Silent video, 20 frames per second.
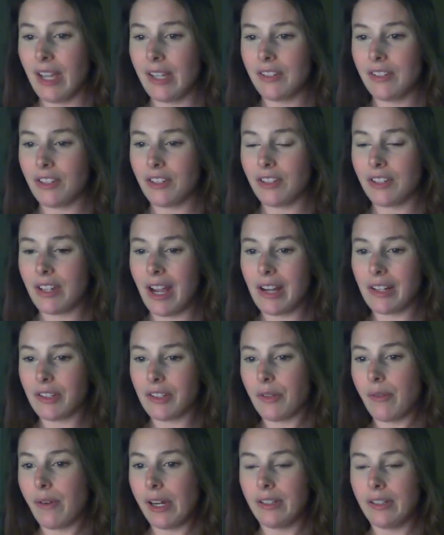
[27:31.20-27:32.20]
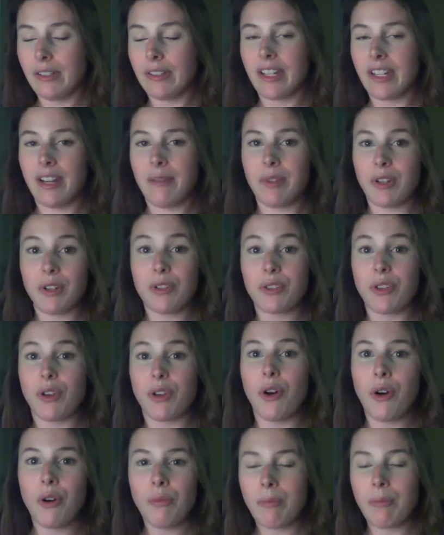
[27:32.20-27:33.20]
just actuarial exams are
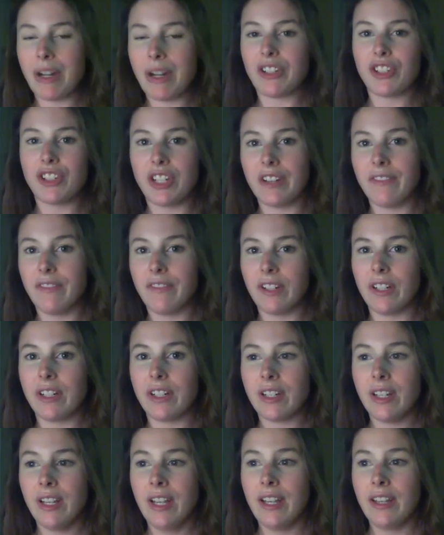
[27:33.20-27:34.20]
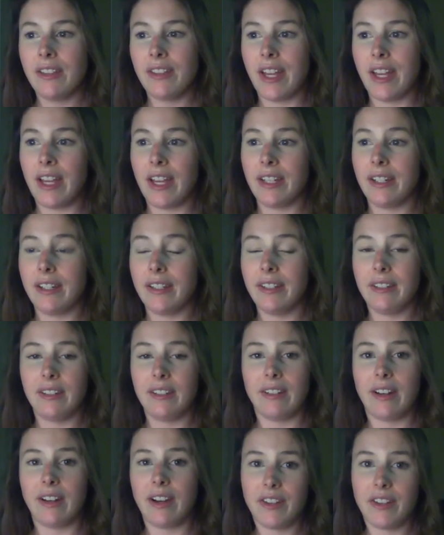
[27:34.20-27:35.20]
so much different than
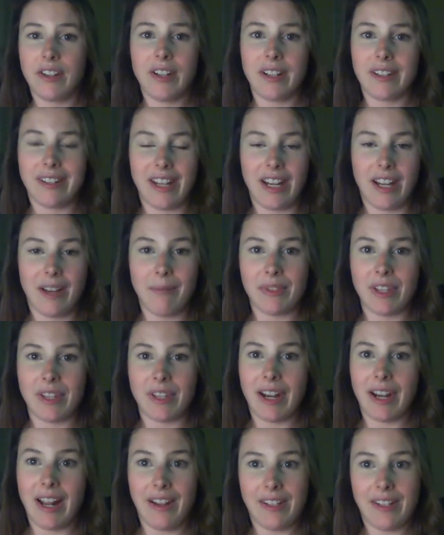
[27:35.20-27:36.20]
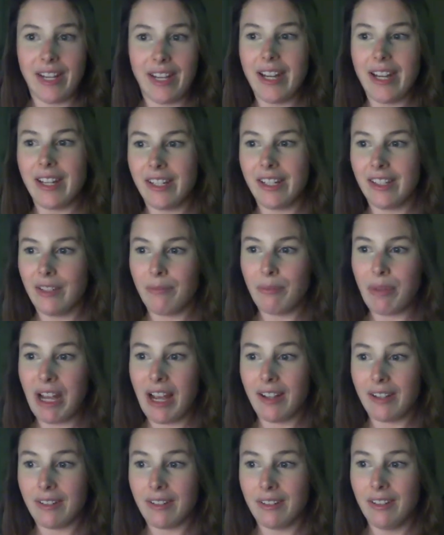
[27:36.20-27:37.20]
other exams that I had taken in the
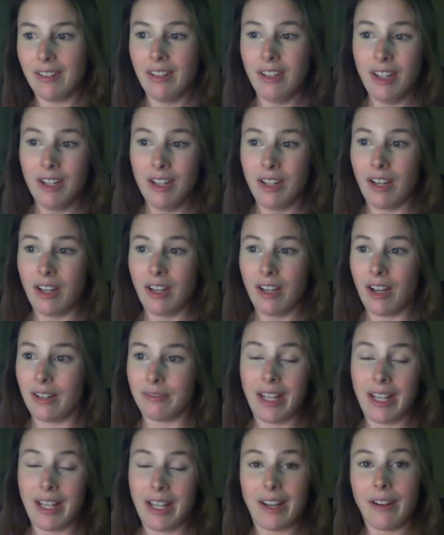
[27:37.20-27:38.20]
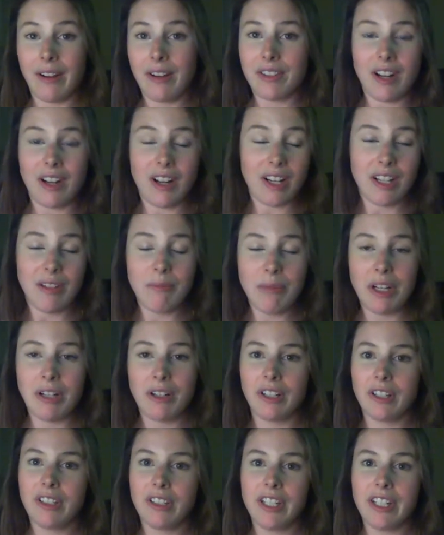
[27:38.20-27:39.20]
past. Like I was talking about
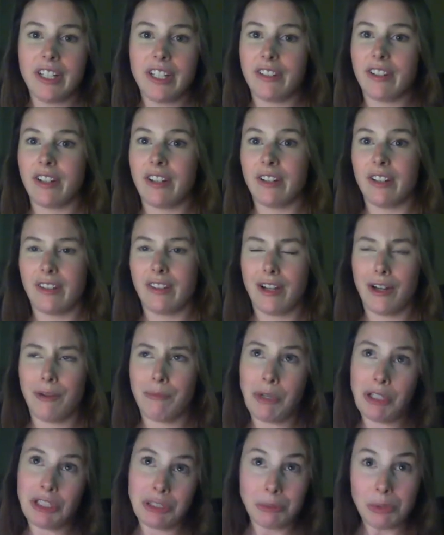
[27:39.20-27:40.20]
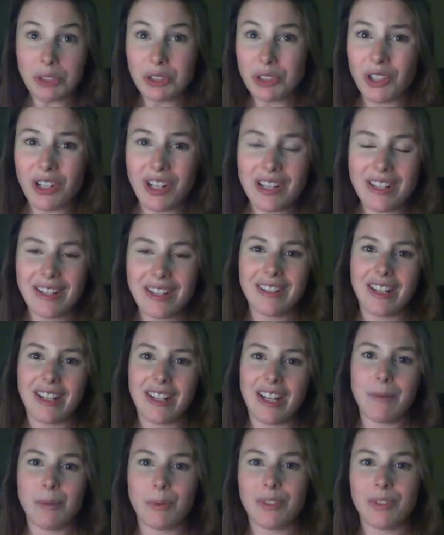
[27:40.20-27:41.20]
earlier, they're multiple choice
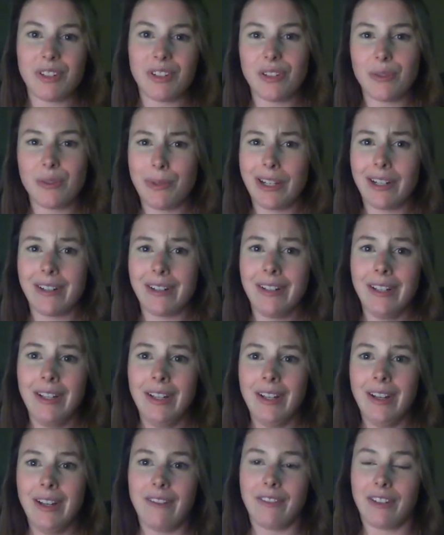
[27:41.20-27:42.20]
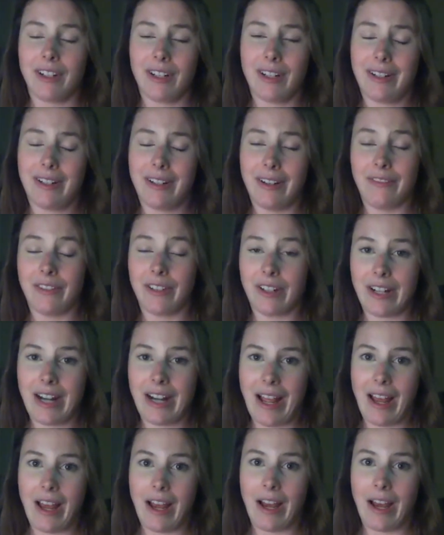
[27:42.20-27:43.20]
exams, which is weird for
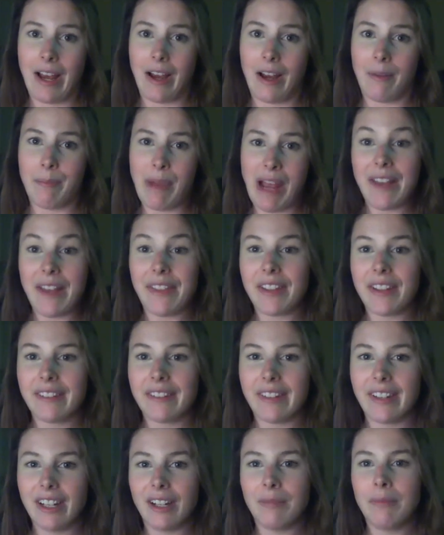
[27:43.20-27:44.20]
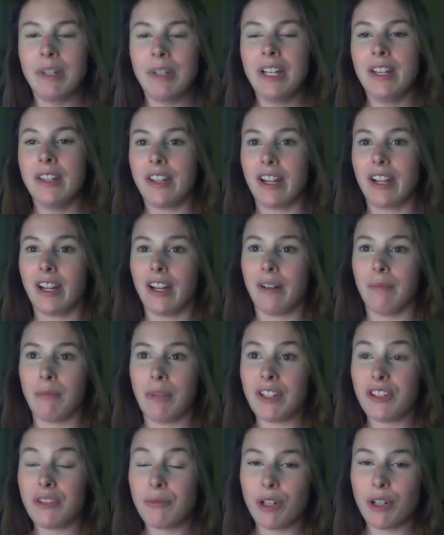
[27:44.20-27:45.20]
a math exam. They're
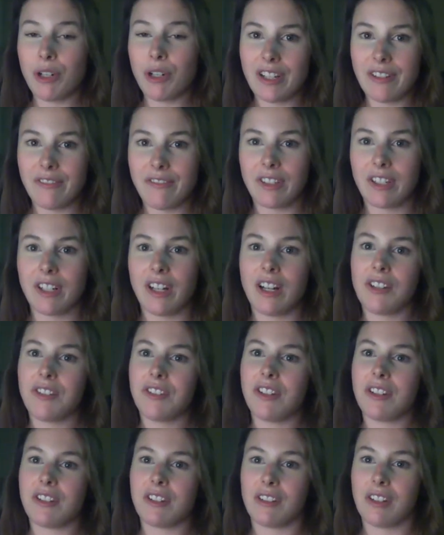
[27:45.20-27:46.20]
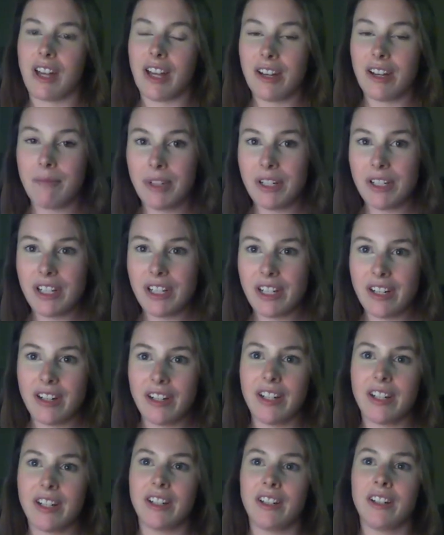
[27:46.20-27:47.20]
much more difficult. There's a lot of
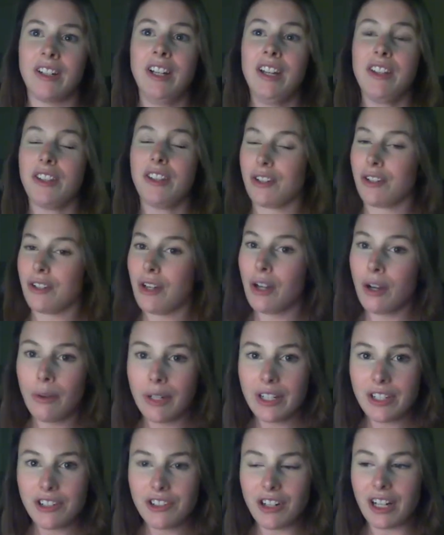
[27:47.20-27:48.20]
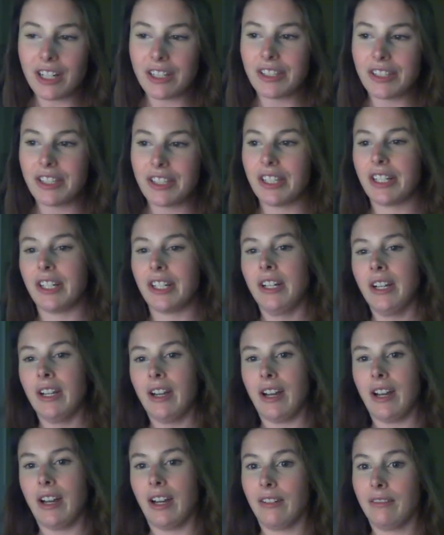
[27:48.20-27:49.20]
material. There's no instructor.
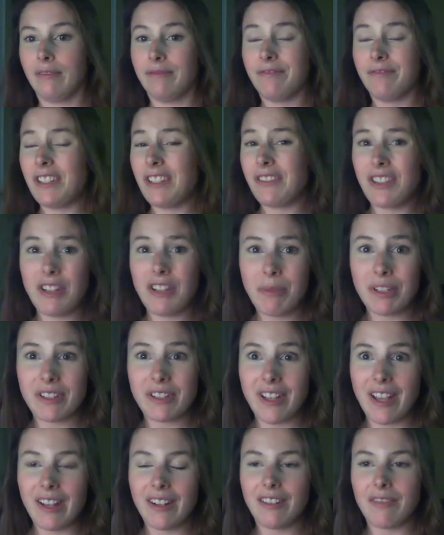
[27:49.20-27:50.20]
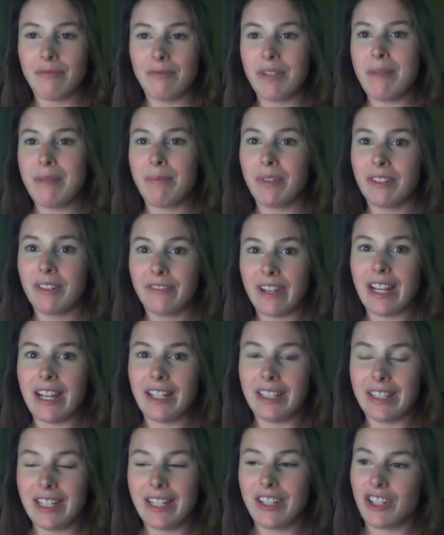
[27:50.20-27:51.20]
50% of people
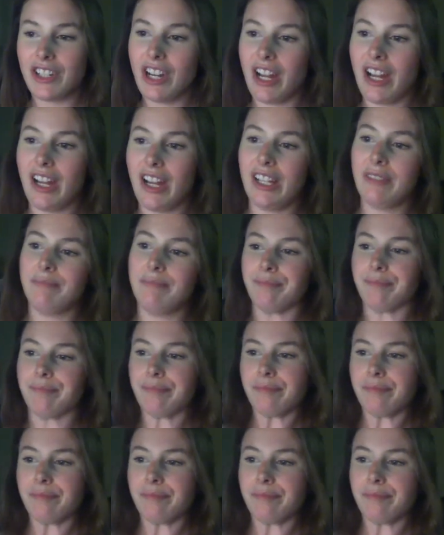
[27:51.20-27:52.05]
fail each time.